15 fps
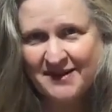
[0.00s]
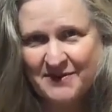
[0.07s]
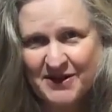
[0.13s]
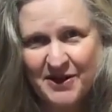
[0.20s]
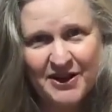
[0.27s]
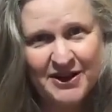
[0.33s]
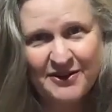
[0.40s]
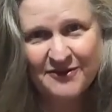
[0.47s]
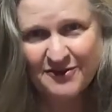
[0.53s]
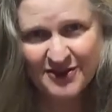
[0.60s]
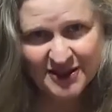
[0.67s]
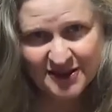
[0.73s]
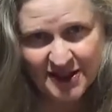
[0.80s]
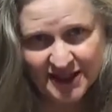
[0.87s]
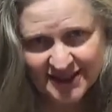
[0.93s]
when I don't
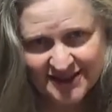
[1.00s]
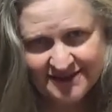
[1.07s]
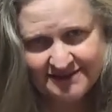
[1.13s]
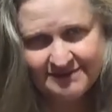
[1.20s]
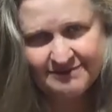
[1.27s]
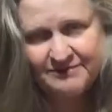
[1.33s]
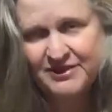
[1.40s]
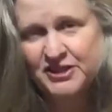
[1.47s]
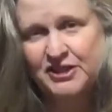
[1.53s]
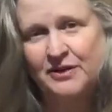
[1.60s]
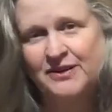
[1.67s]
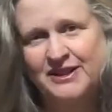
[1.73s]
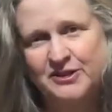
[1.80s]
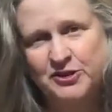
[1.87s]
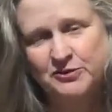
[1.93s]
feel like
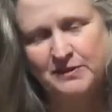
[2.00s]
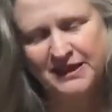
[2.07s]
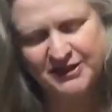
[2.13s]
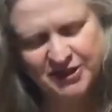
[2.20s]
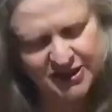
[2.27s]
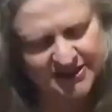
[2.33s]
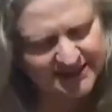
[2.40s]
sewing too much.